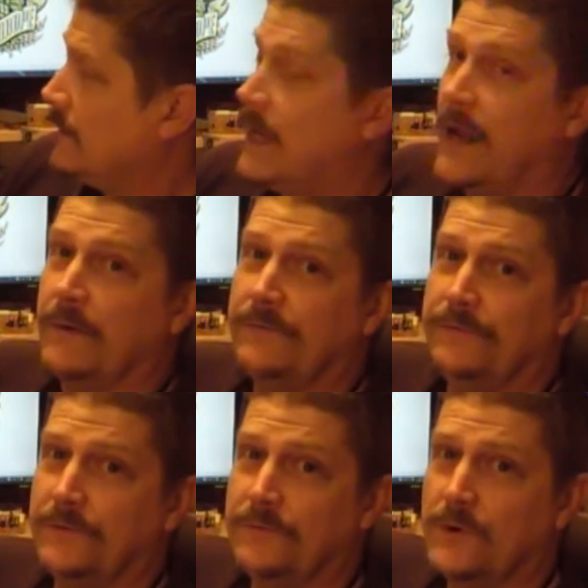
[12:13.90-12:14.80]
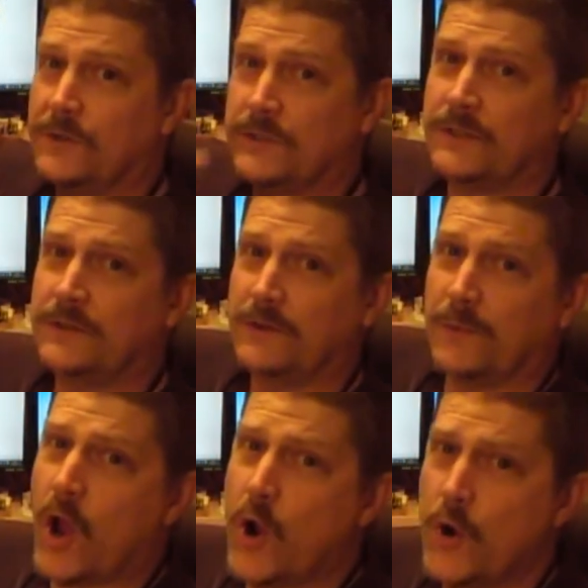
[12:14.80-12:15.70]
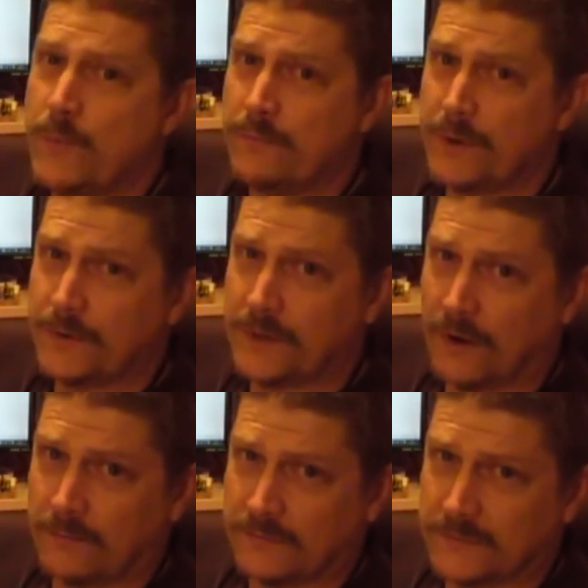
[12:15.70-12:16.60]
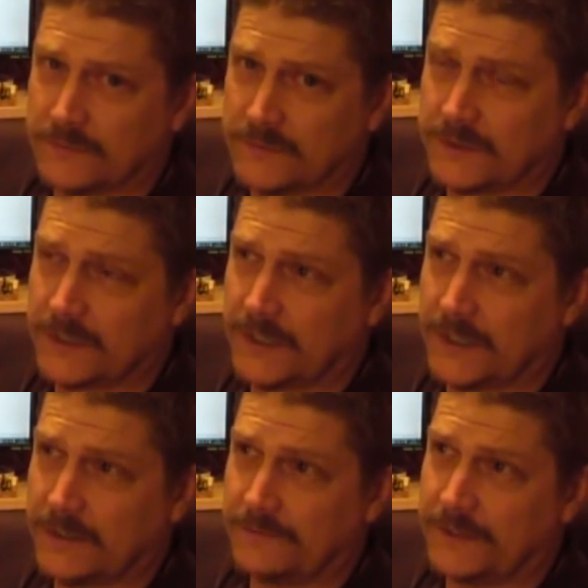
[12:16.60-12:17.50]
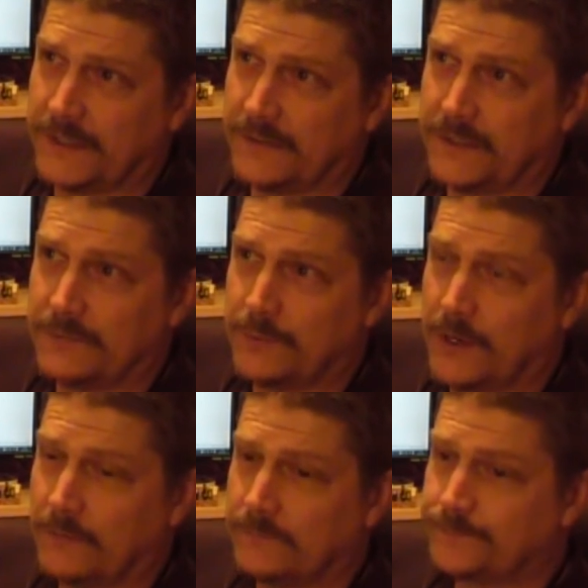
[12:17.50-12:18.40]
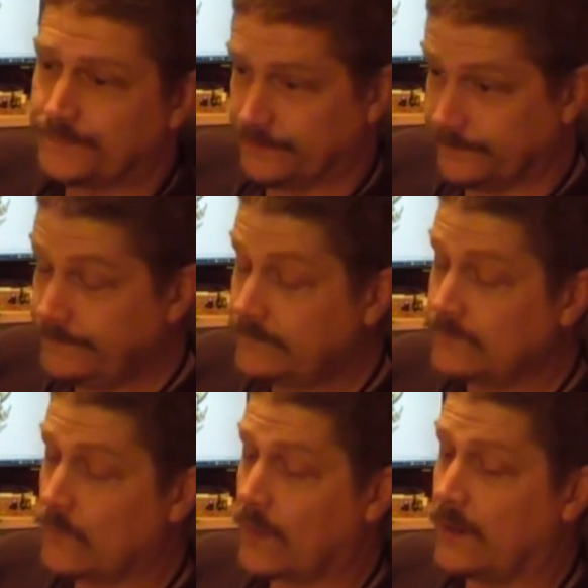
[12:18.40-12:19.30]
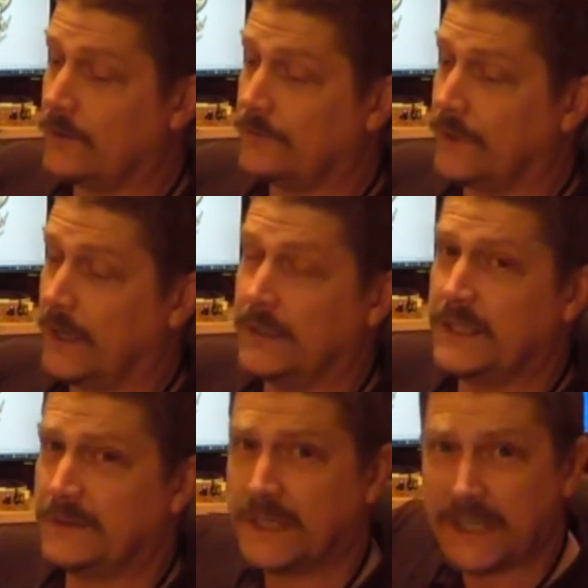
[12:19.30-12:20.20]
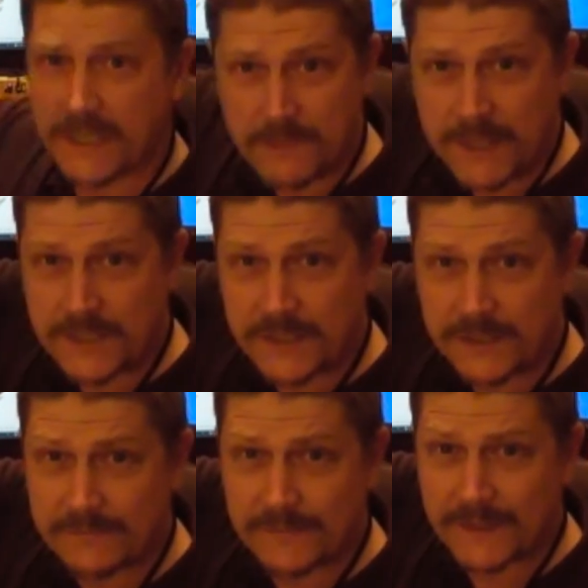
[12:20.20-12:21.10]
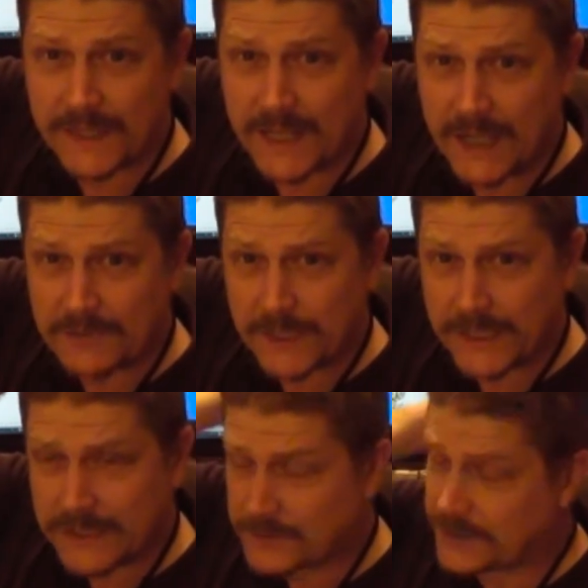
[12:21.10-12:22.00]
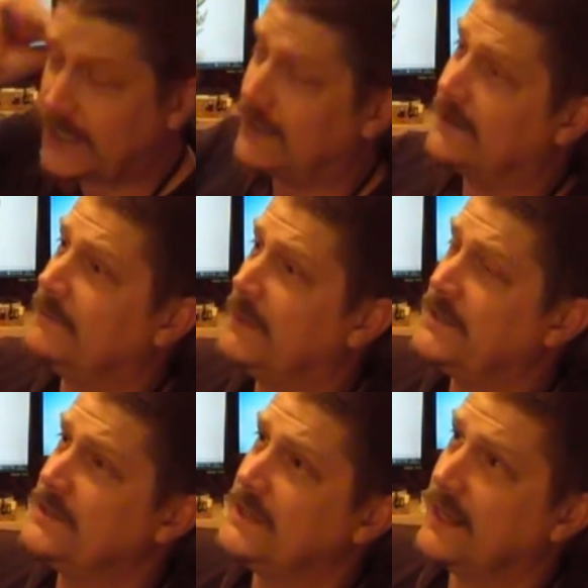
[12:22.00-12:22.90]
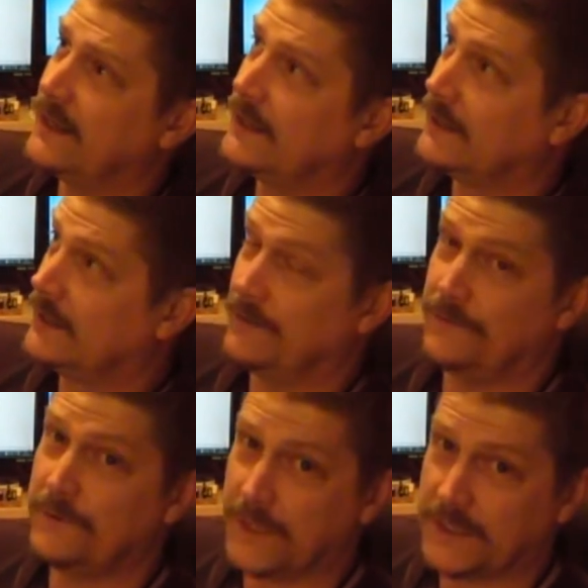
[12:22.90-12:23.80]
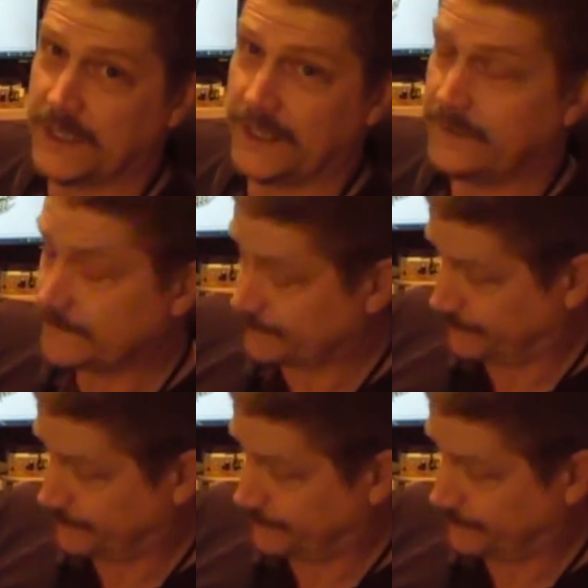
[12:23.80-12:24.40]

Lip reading: Now, if you've watched new Homebrew Tom's video he's put up, you'll find, I think he did mention it last week in a little sneak, and I mentioned it a few weeks ago,